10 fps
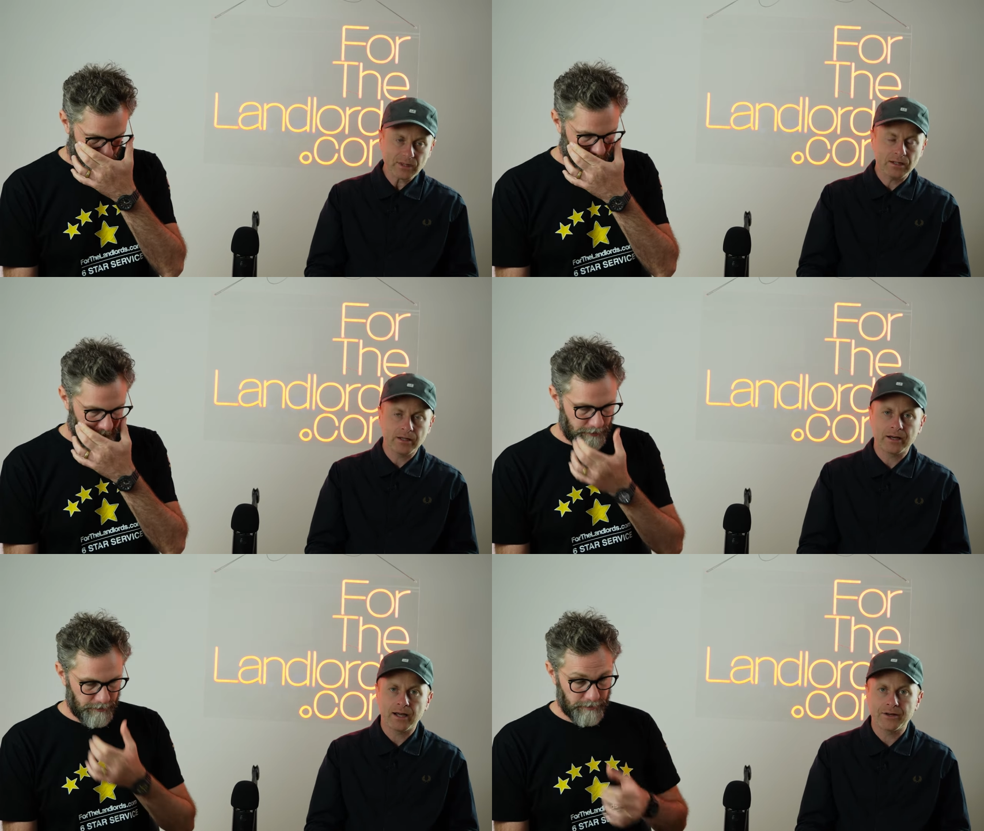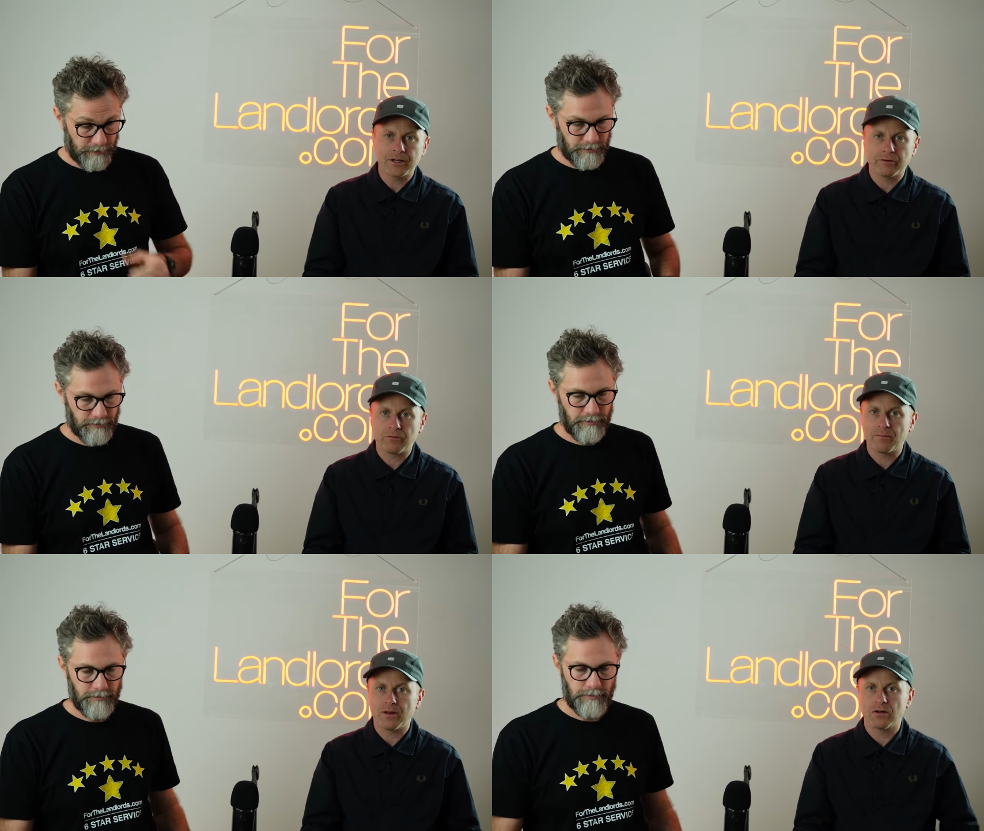Speaker 1: and then hand over
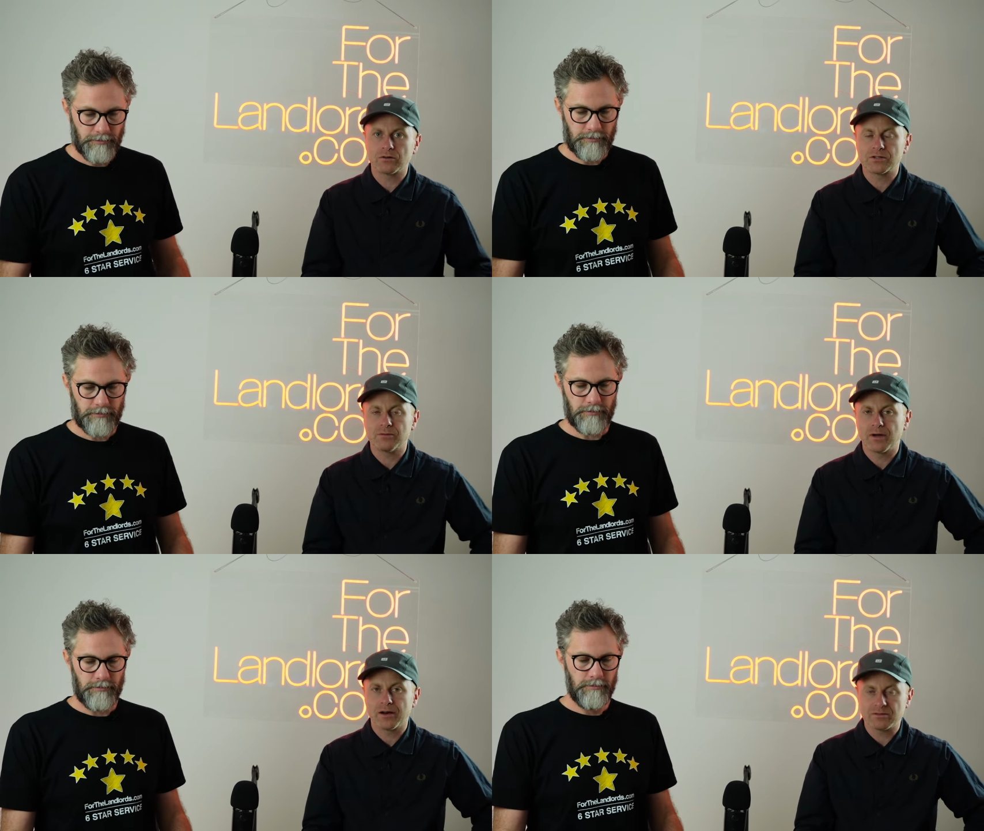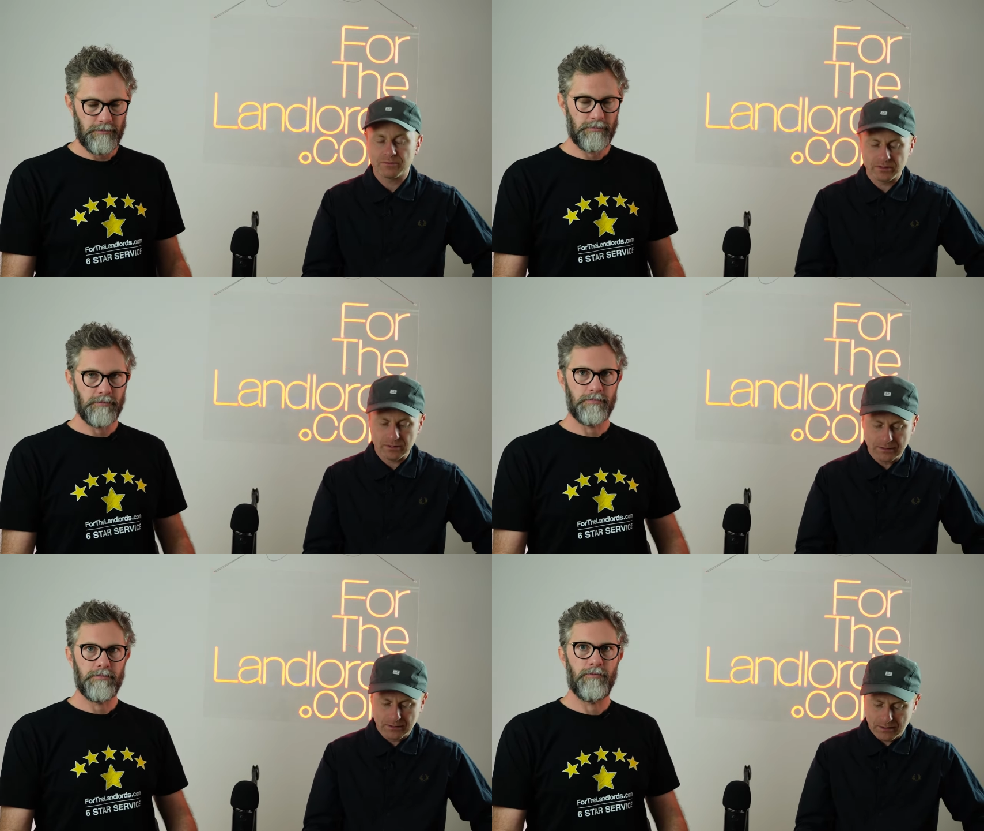for long-term
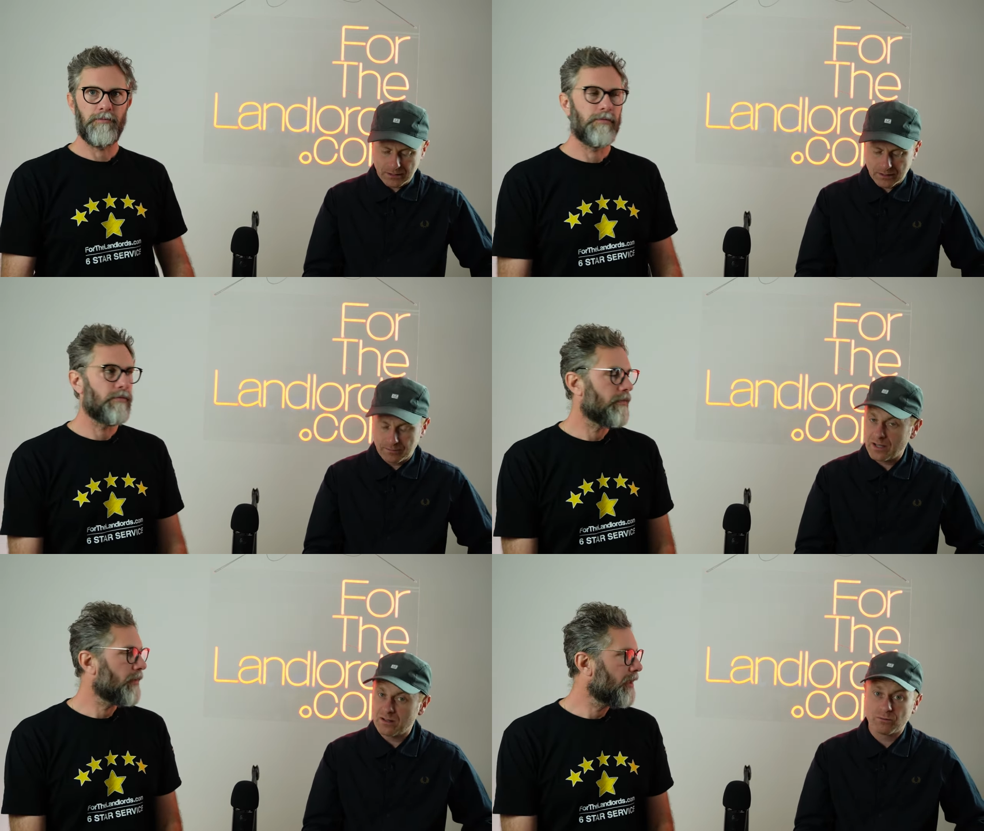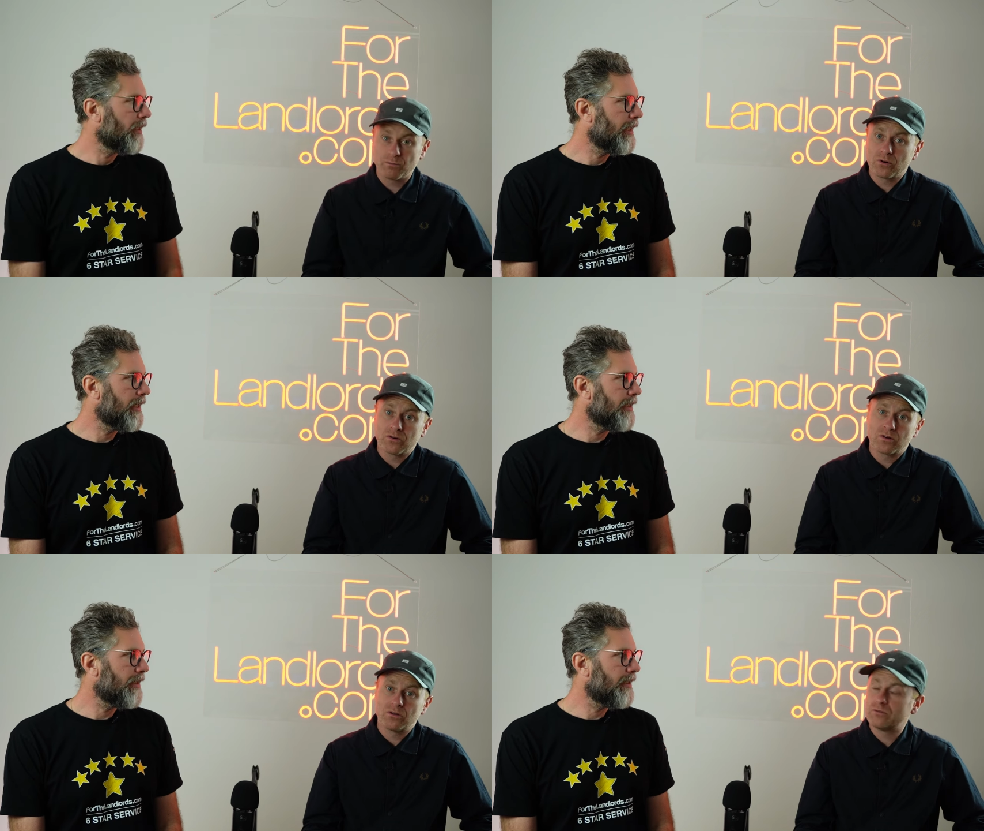management. Yeah,
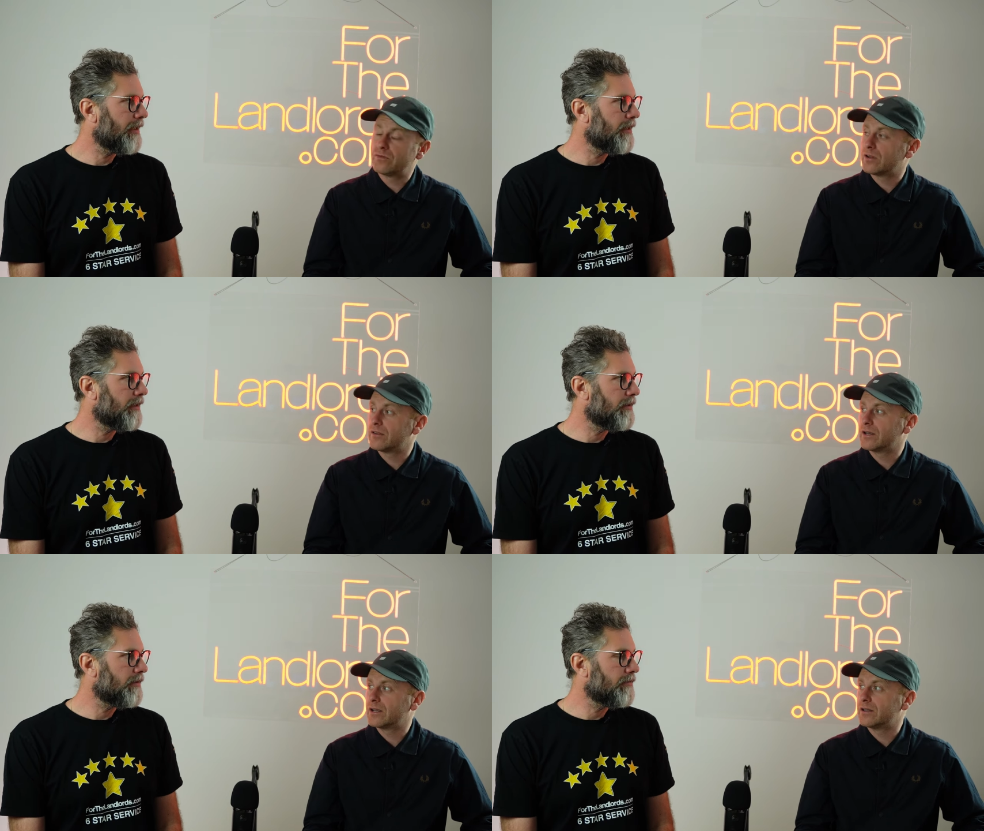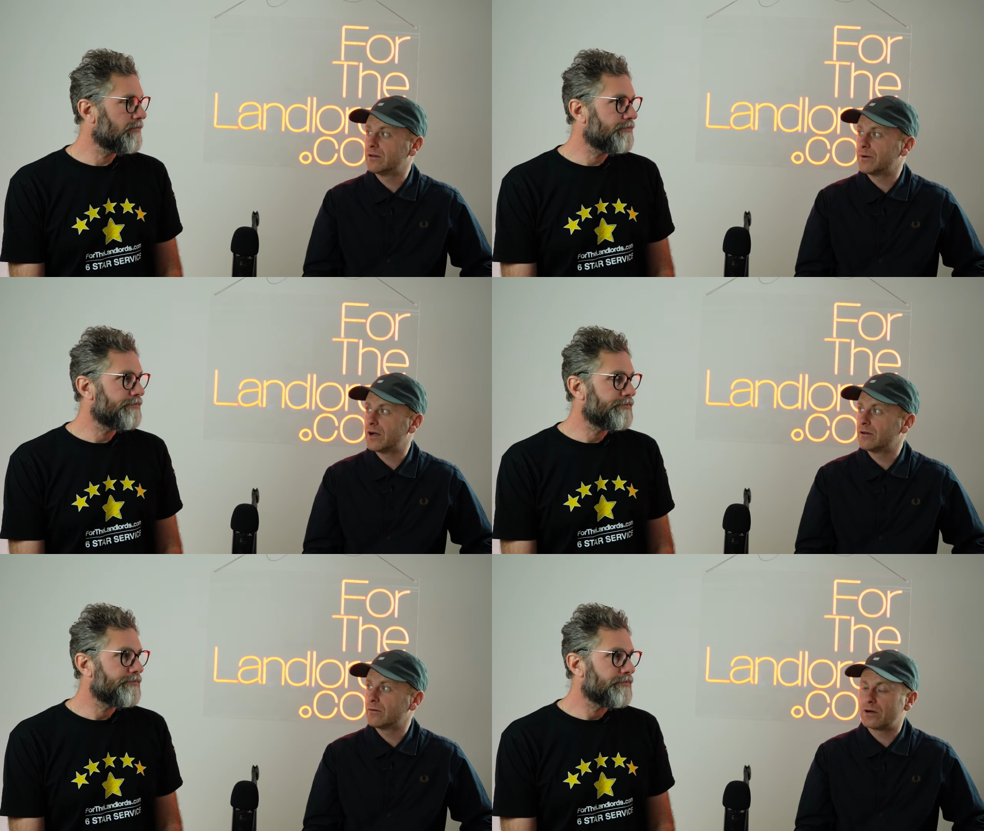book a call, follow the link in the
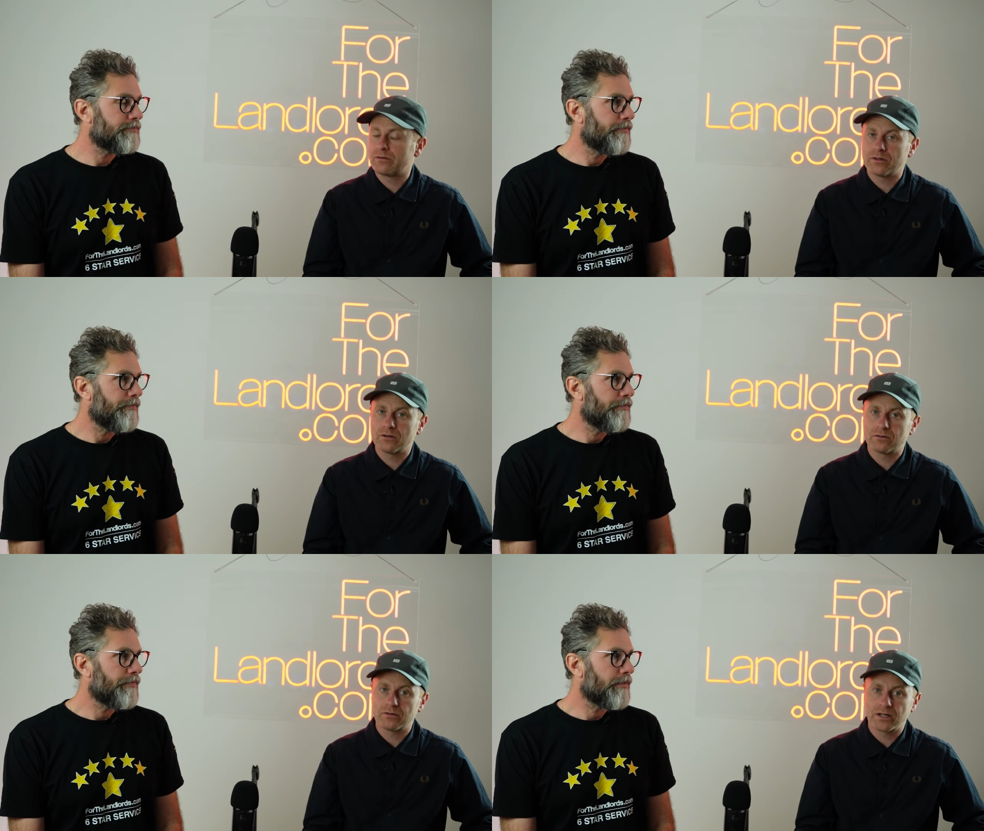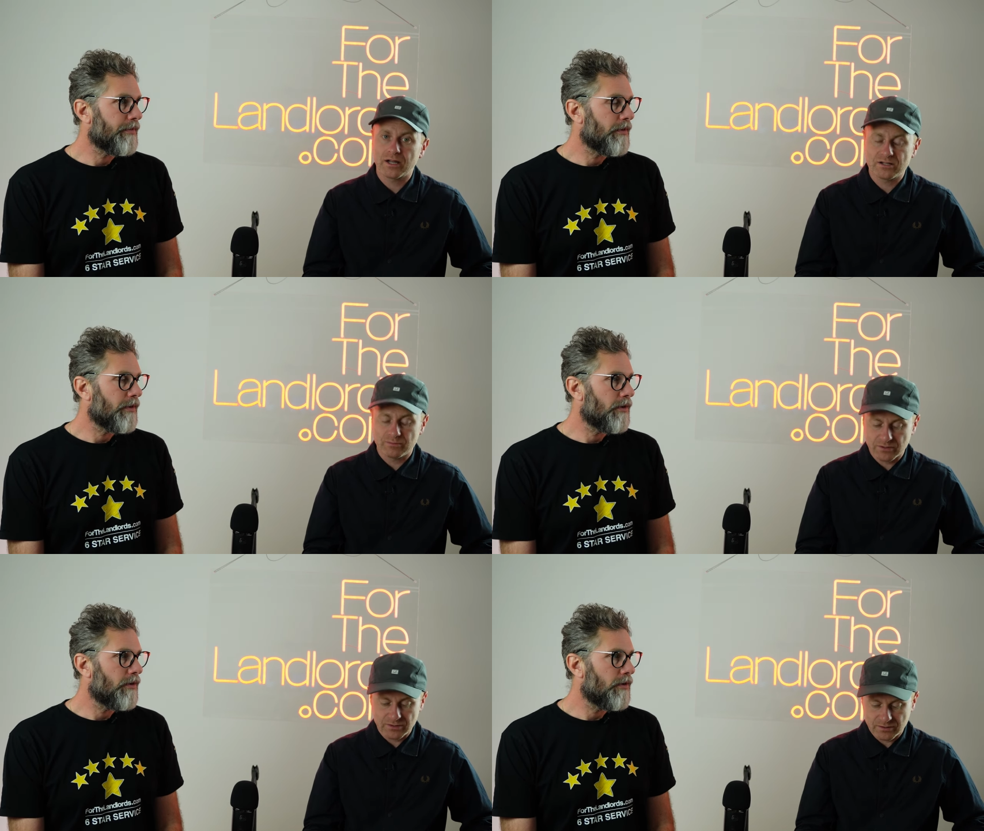bio wherever you're
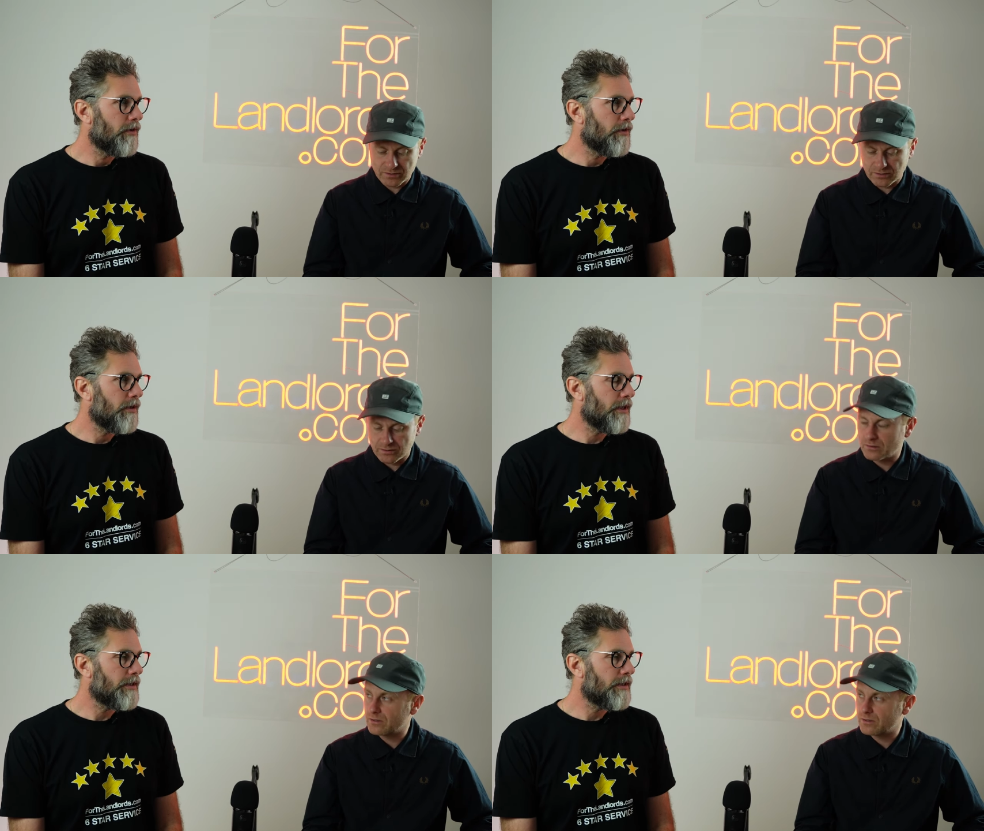engaging with us, and